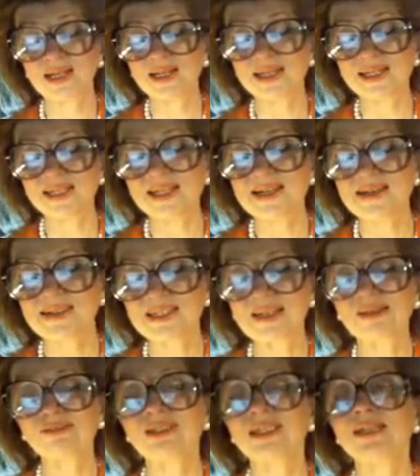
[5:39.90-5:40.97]
ET
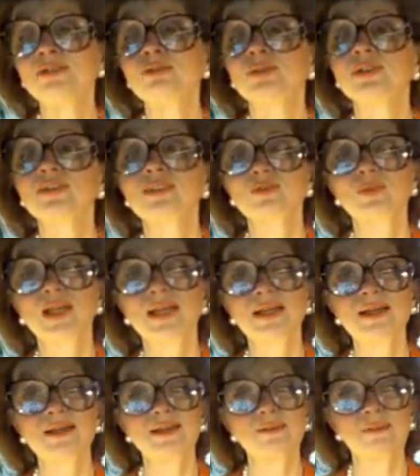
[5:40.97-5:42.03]
stuff. It interests
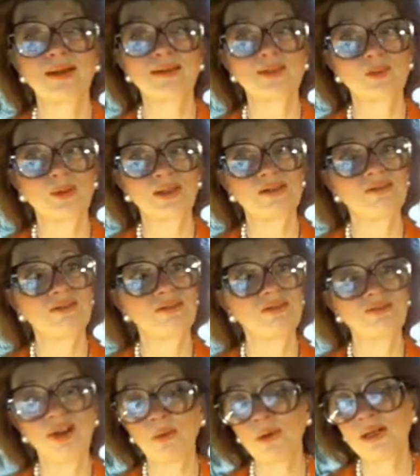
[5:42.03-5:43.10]
me. I spend
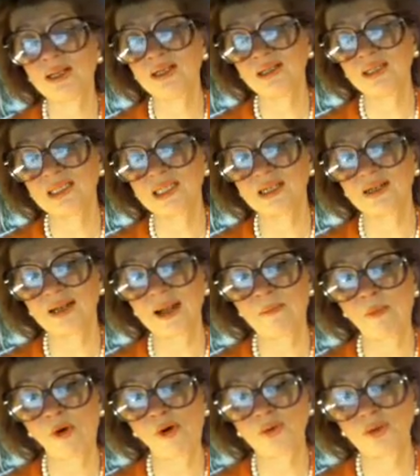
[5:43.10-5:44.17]
very little time
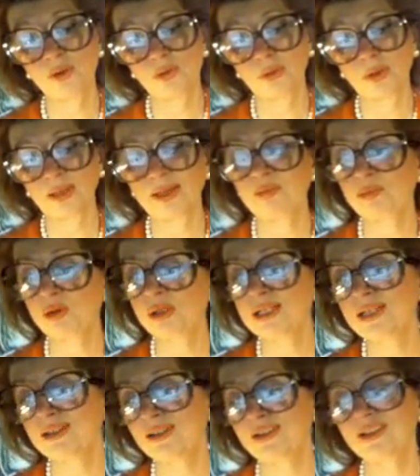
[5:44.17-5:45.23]
on looking at
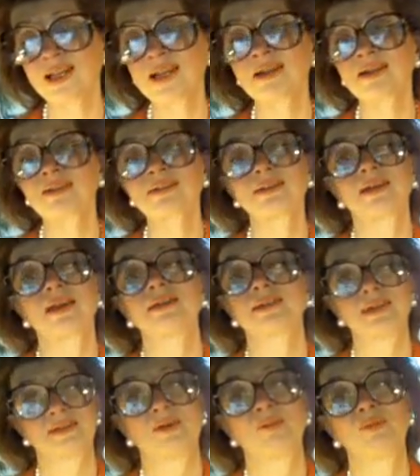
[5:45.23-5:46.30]
political things. I
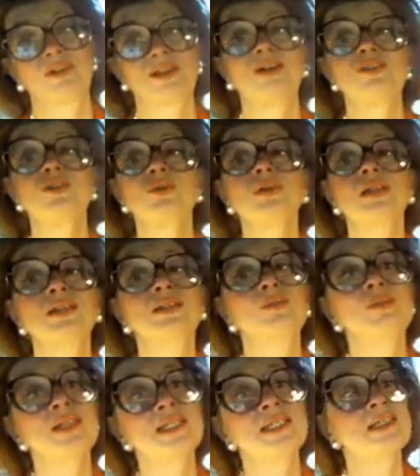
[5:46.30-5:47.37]
guess obviously I do a little
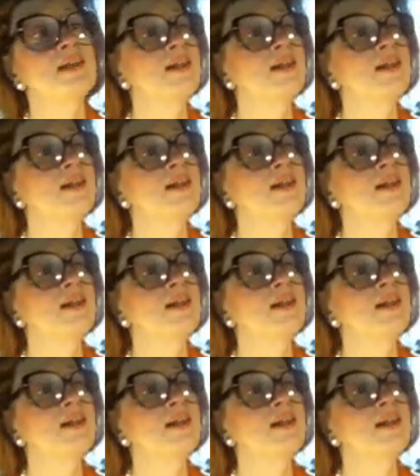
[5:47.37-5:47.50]
bit.